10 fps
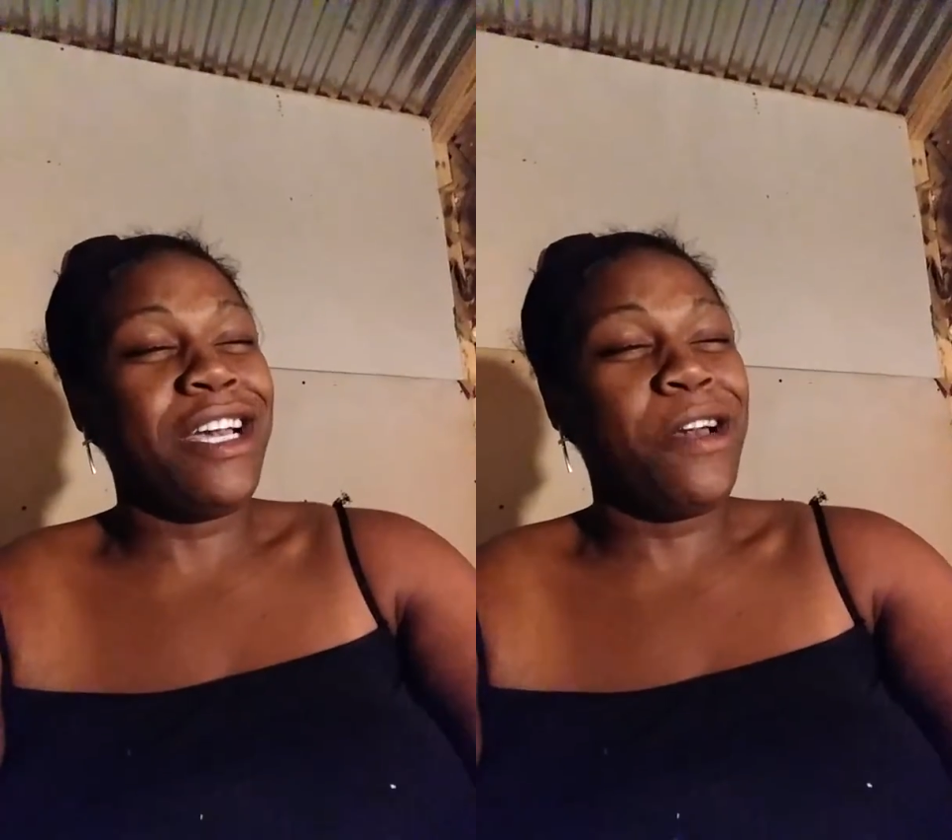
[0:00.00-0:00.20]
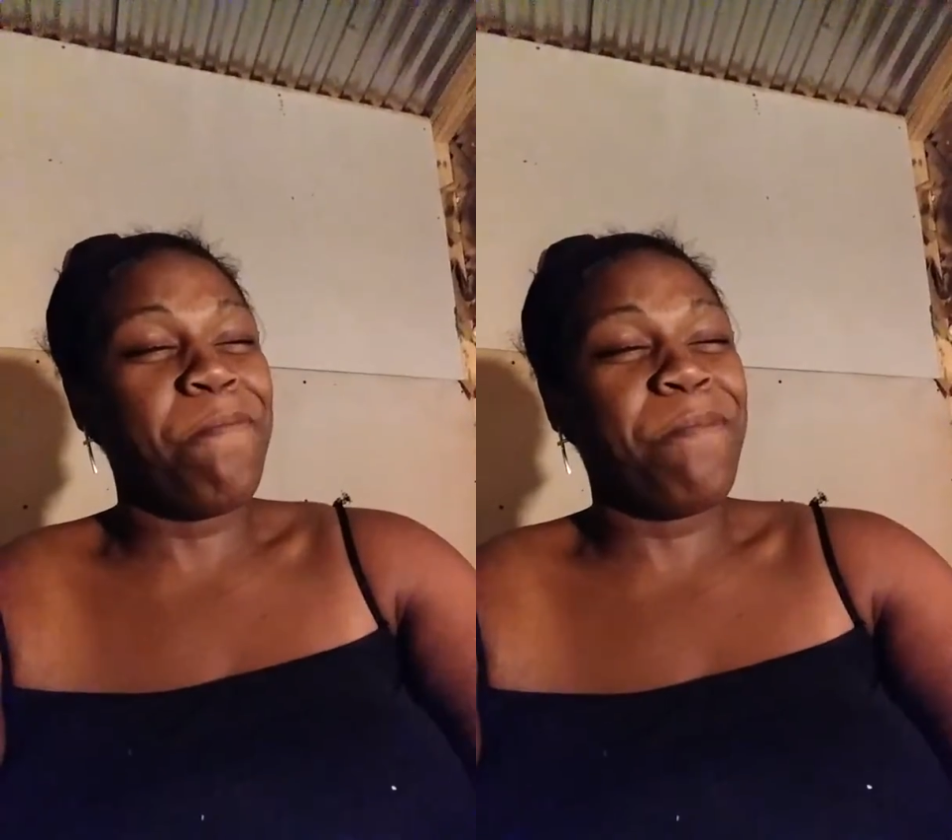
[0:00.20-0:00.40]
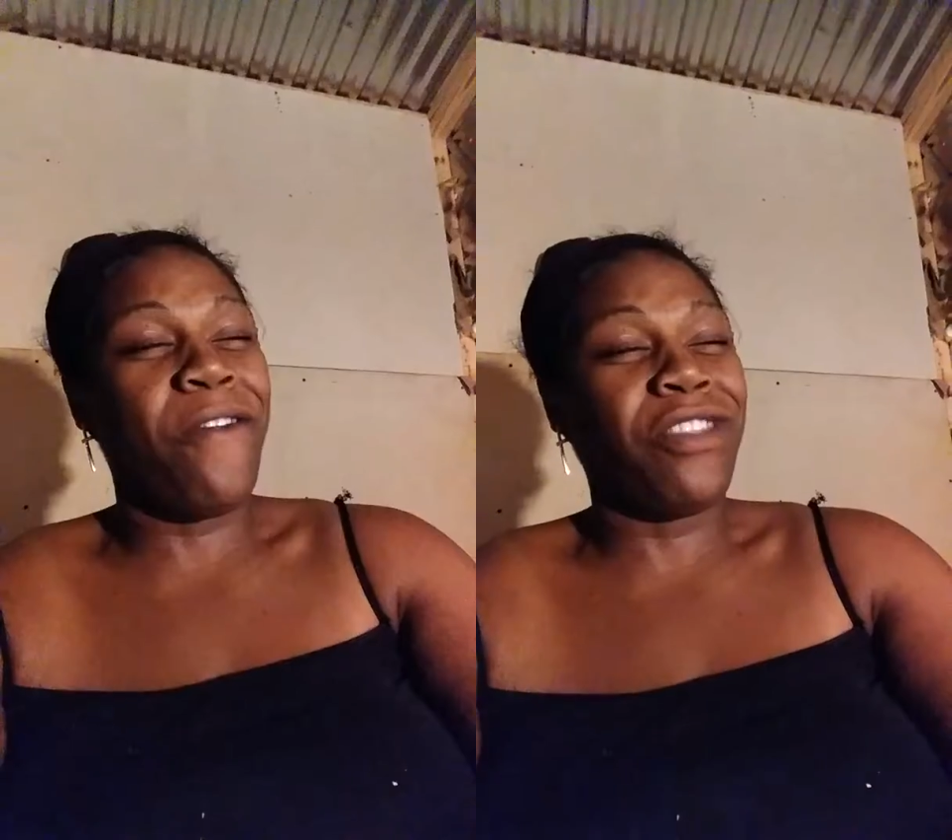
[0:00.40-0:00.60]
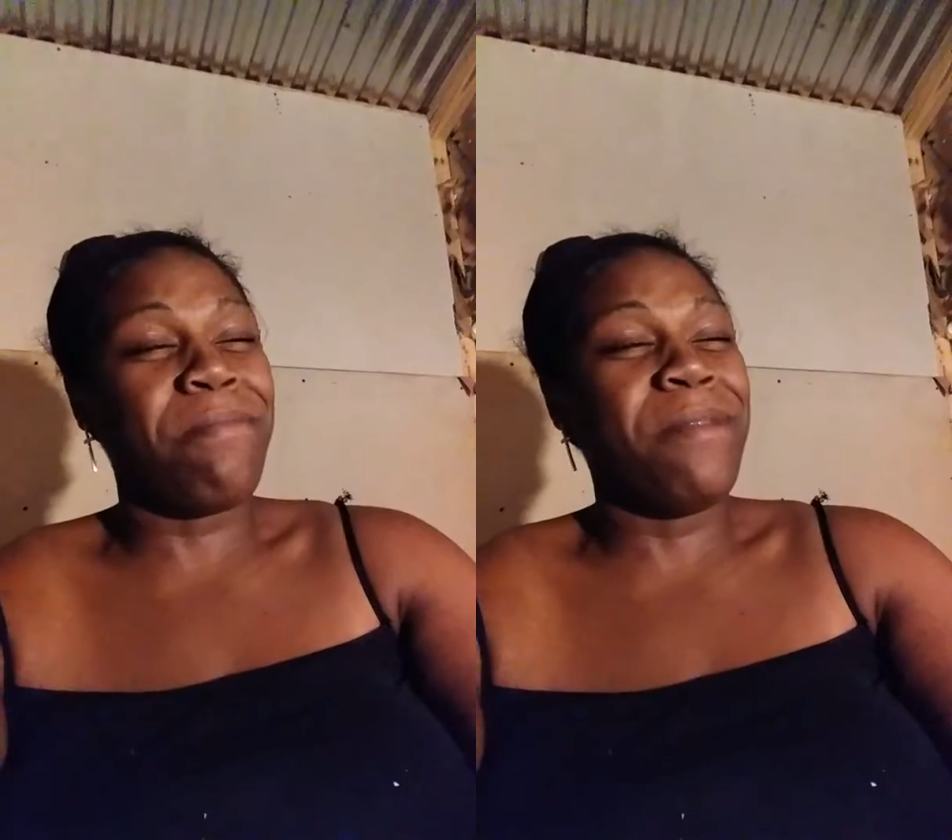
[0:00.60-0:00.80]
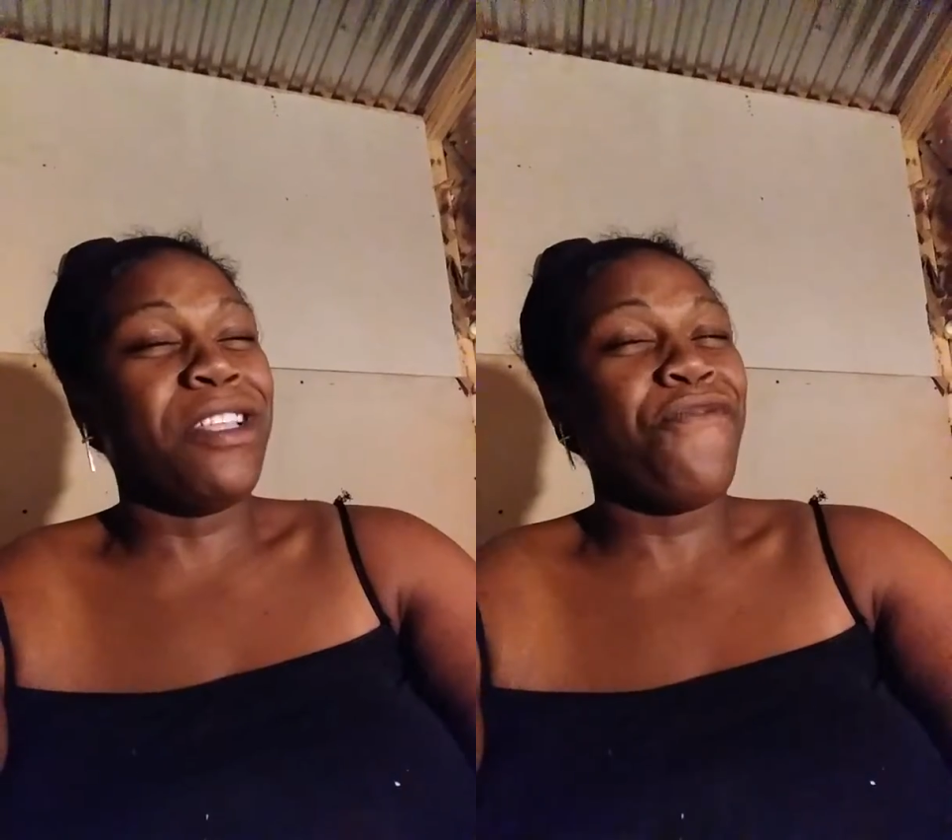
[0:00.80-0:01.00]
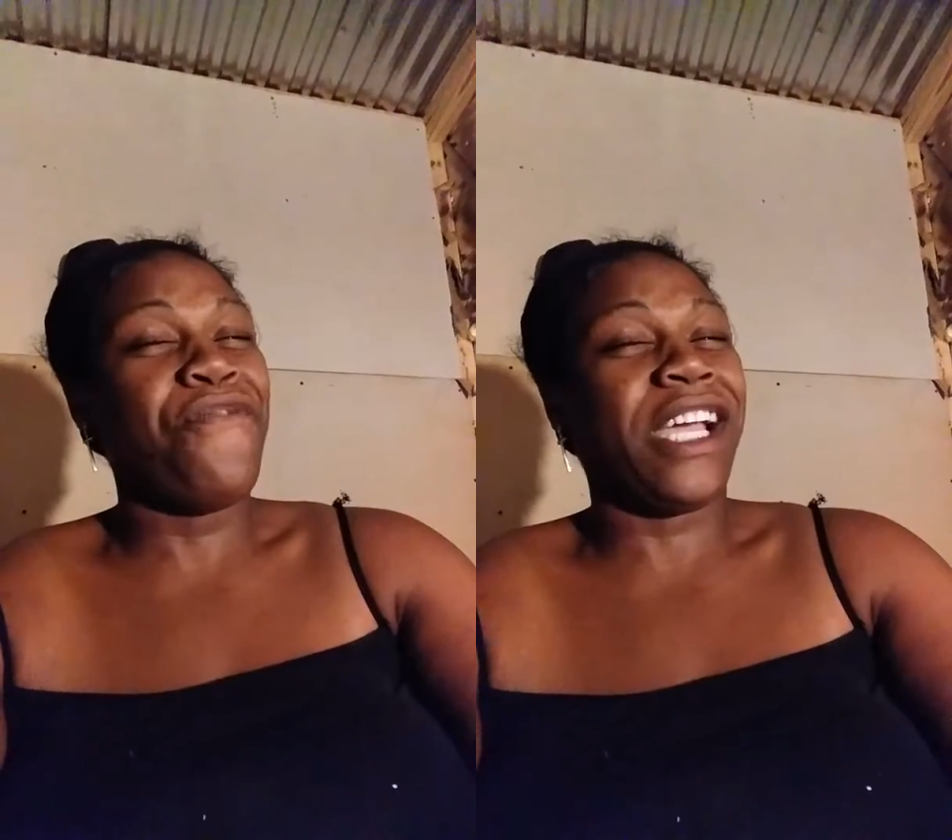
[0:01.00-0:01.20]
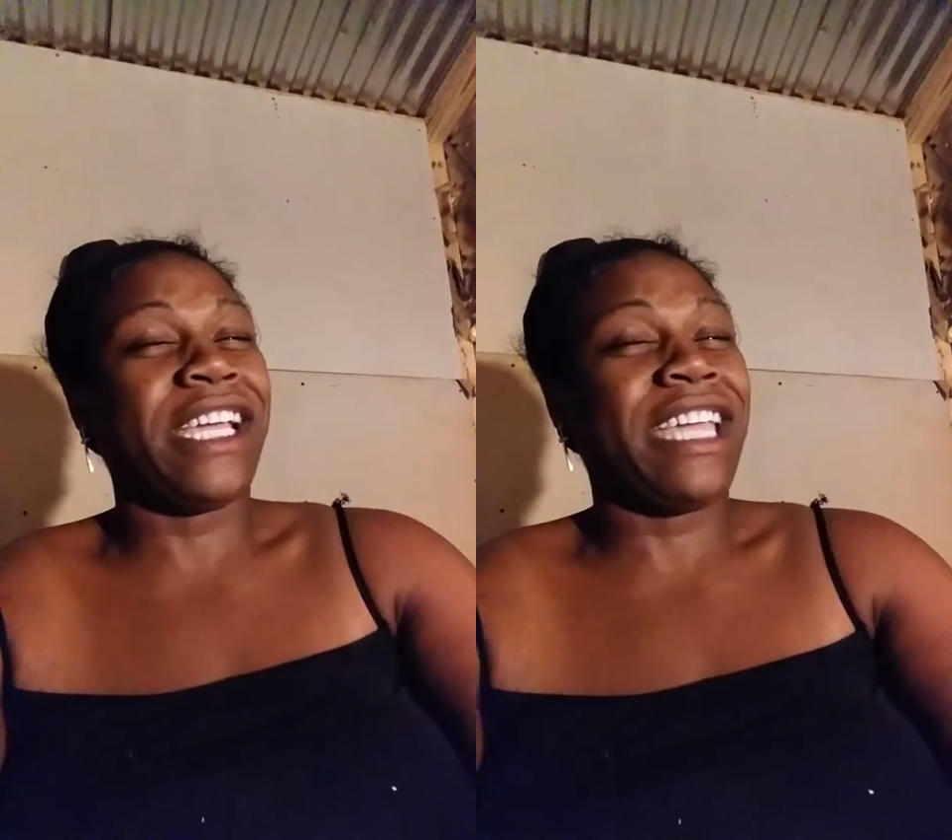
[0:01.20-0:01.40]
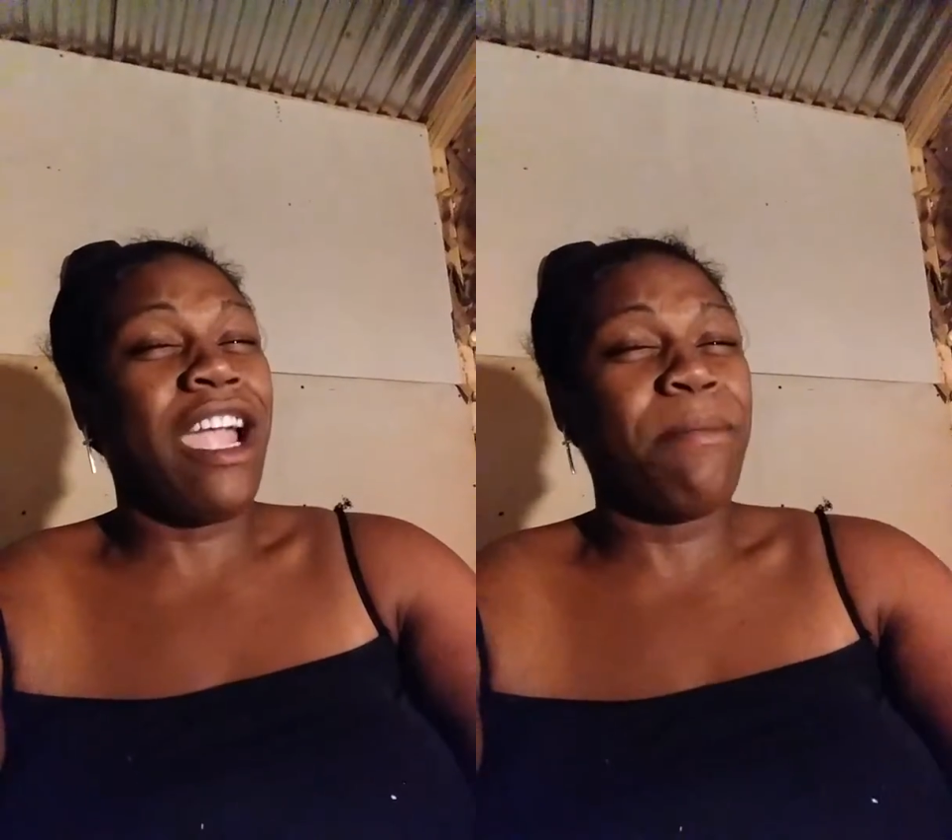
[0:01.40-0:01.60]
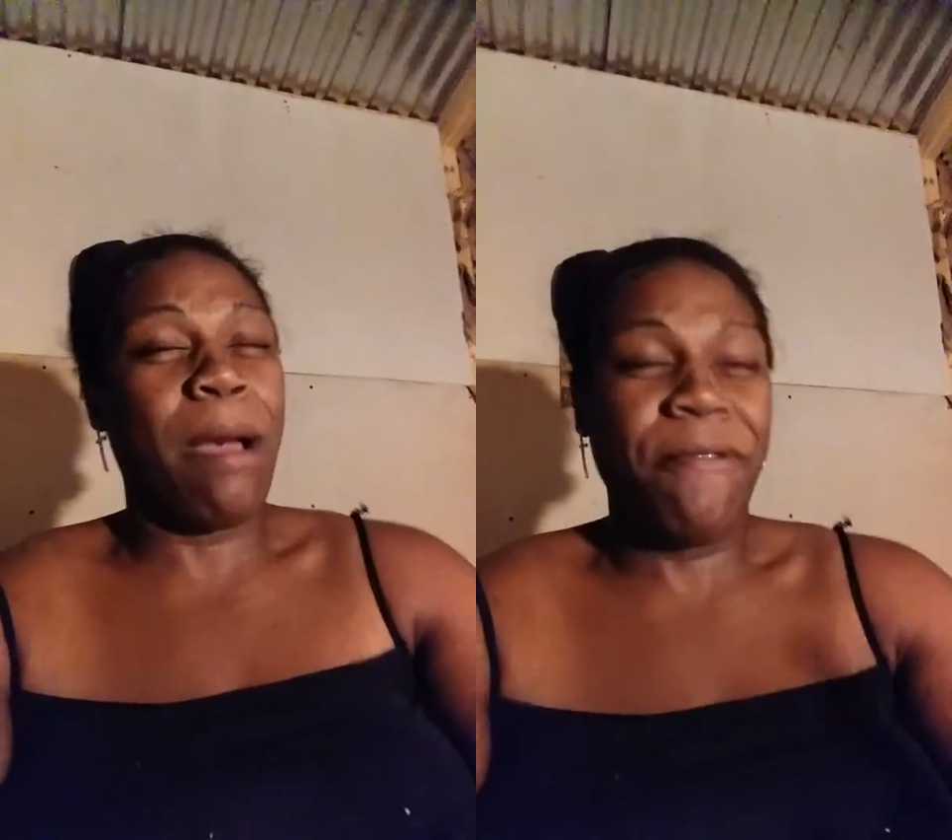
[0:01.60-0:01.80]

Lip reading: up off the motherfucking camera.